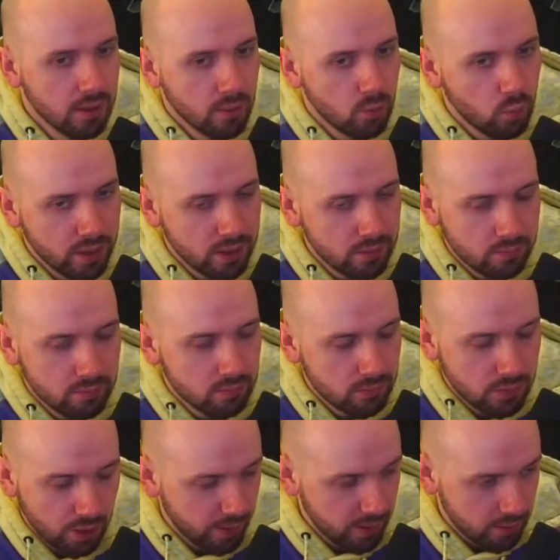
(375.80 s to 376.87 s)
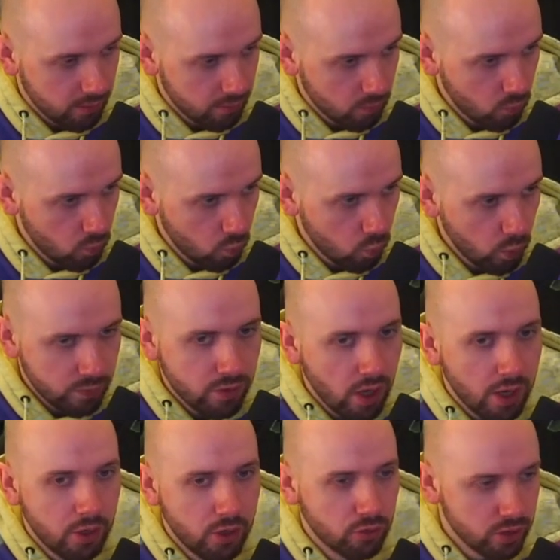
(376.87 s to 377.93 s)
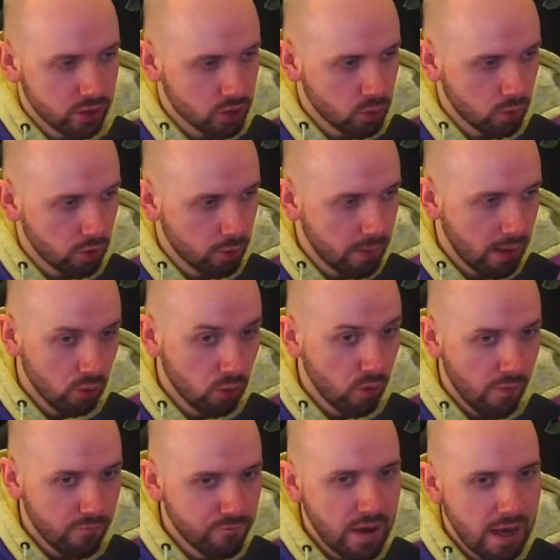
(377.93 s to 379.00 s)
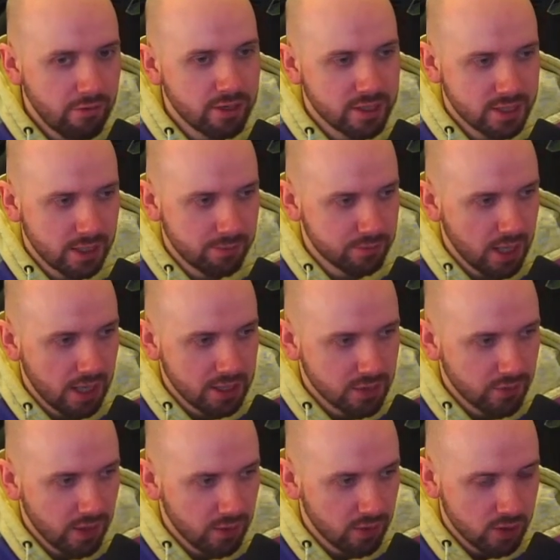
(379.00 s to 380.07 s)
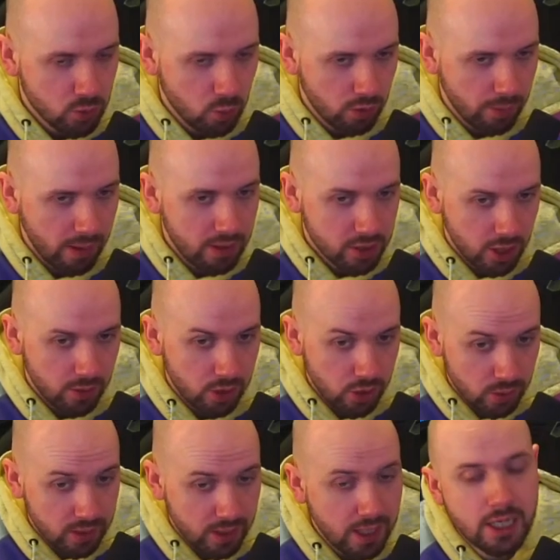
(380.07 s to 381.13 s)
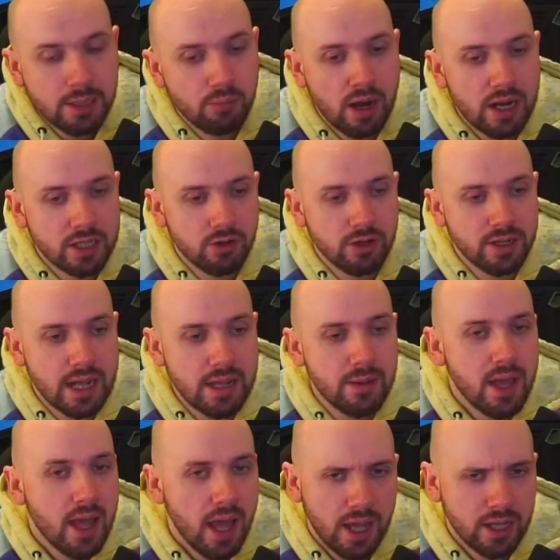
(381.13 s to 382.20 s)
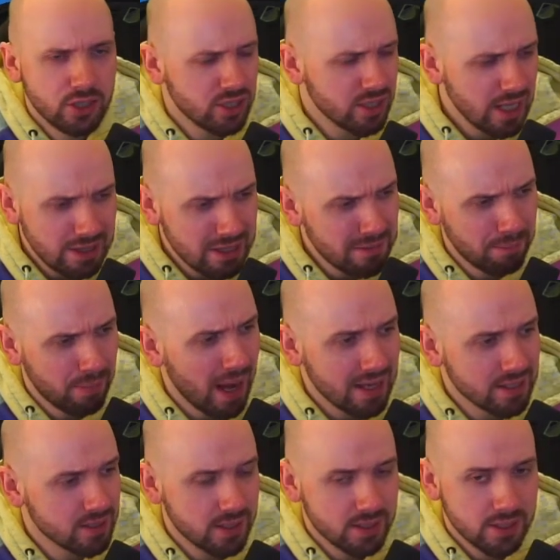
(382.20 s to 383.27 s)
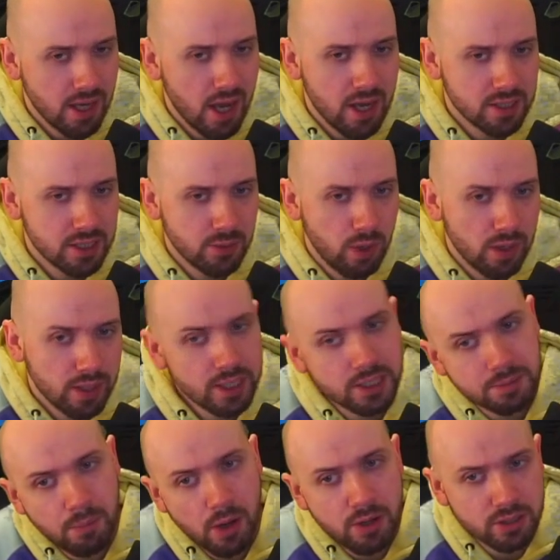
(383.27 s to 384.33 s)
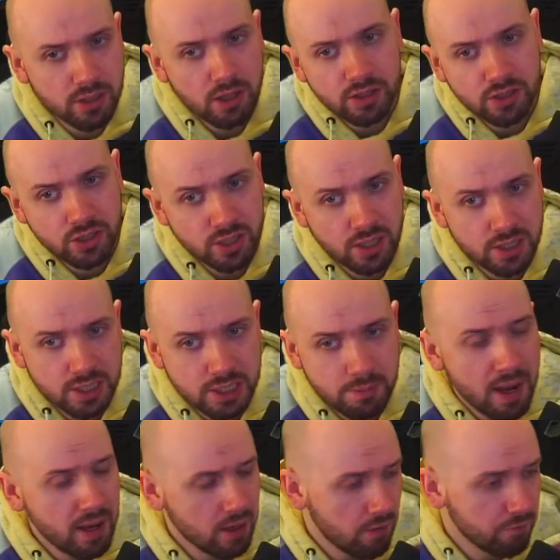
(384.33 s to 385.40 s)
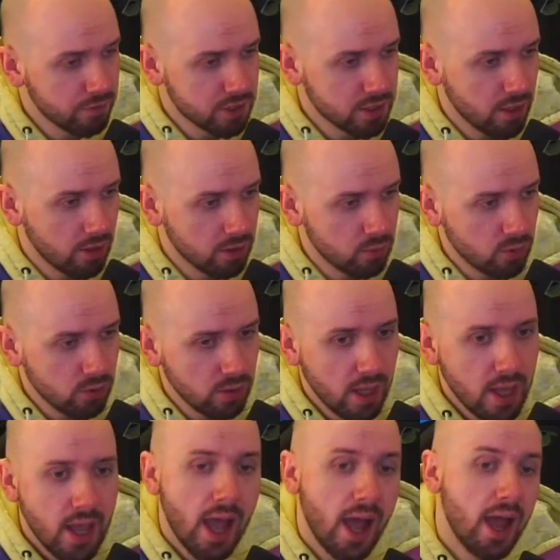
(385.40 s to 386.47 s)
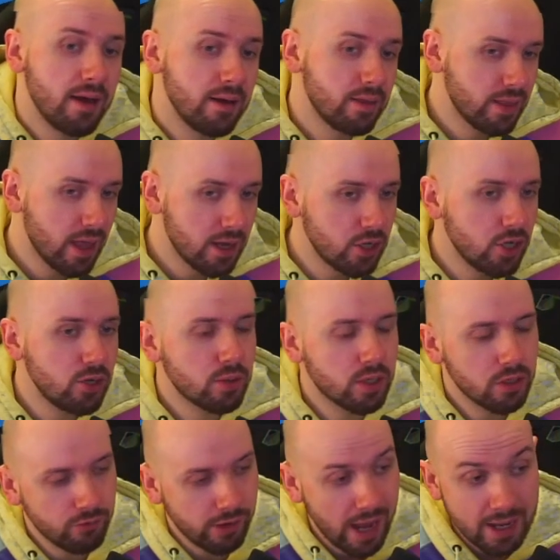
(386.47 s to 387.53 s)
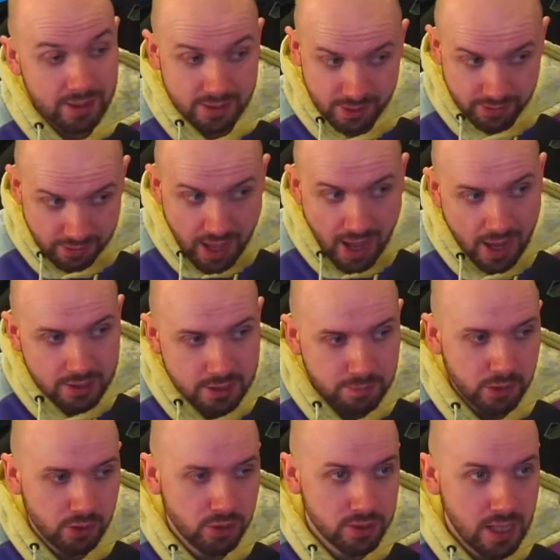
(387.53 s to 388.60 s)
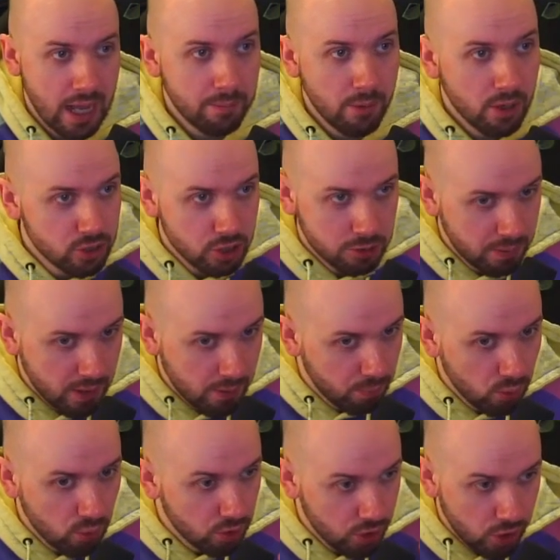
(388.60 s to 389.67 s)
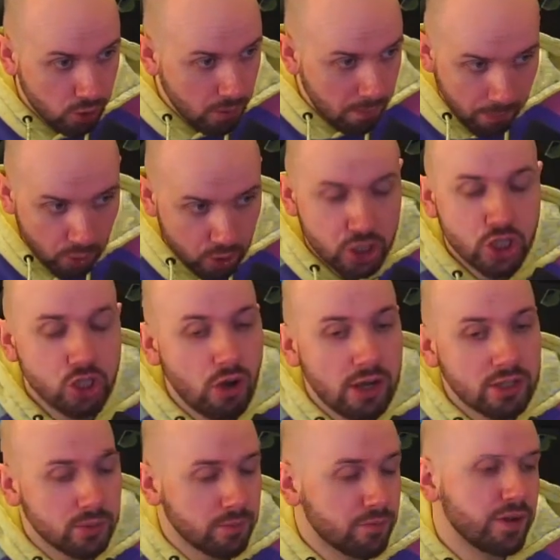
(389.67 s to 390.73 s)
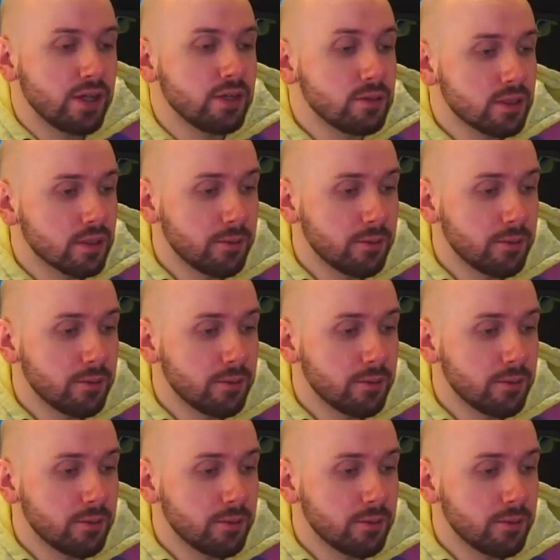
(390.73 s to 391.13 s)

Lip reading: we've got nothing to worry about, or a very slim chance of anything to worry about. So you can hit your brakes right now and just let them blast this as hard as they want. It's most likely just going to smack off the sidewall, and then you can react to that, because that might just be a ball that you can push straight upfield.